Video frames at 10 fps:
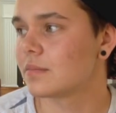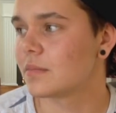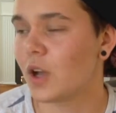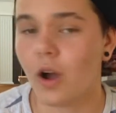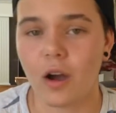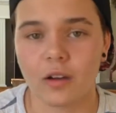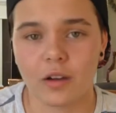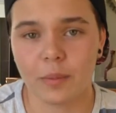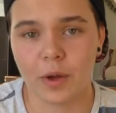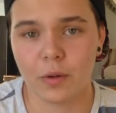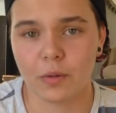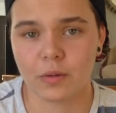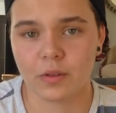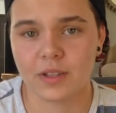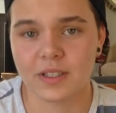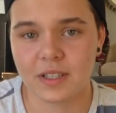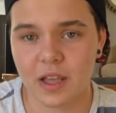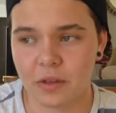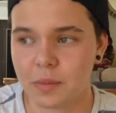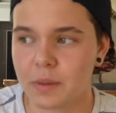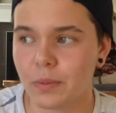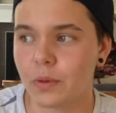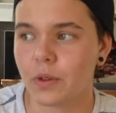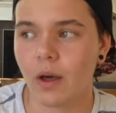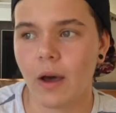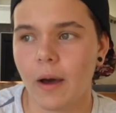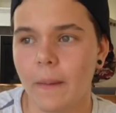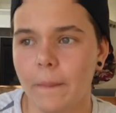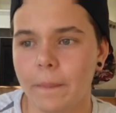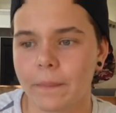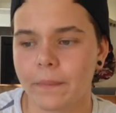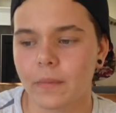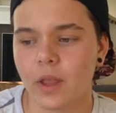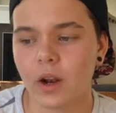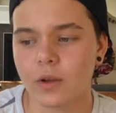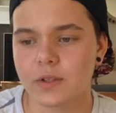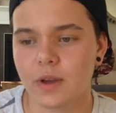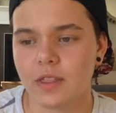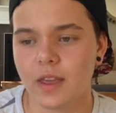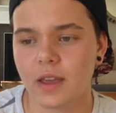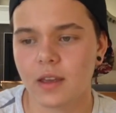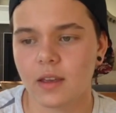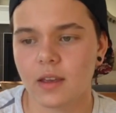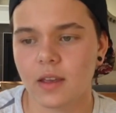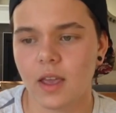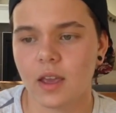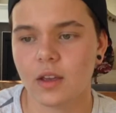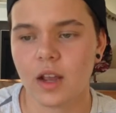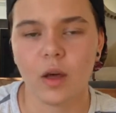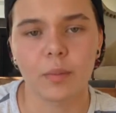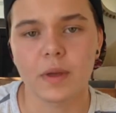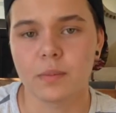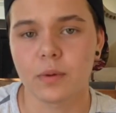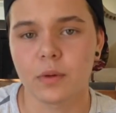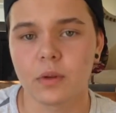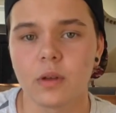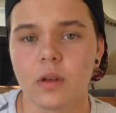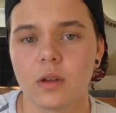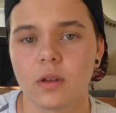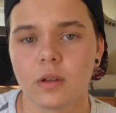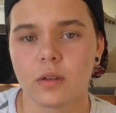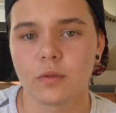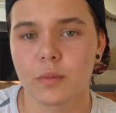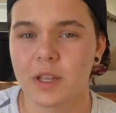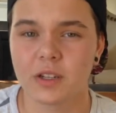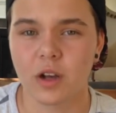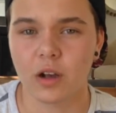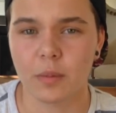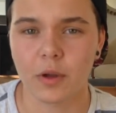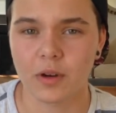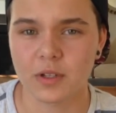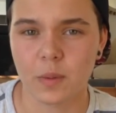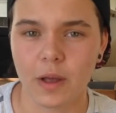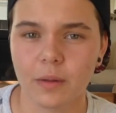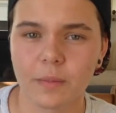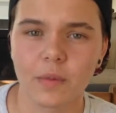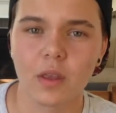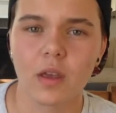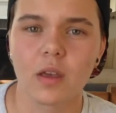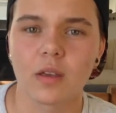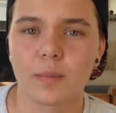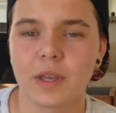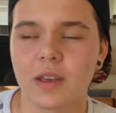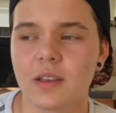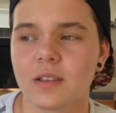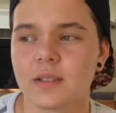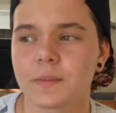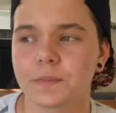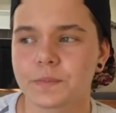talk about this to other people. And also I think it could help people for me to talk about it as well. Because,